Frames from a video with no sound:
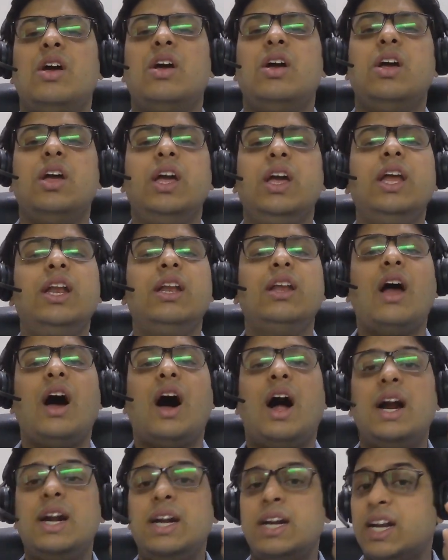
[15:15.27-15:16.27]
in
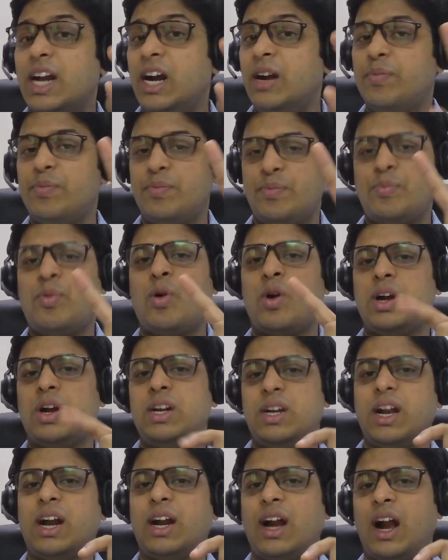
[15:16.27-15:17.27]
100
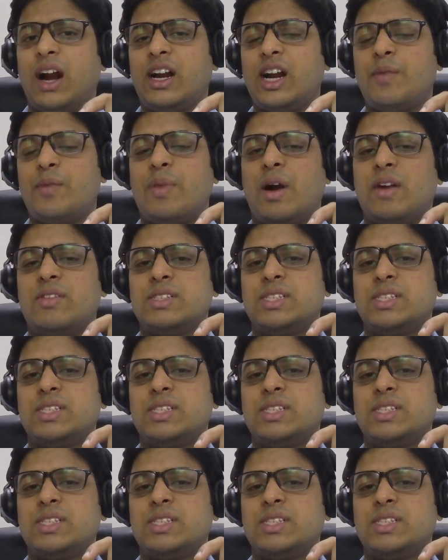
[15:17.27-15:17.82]
point, that 100 part,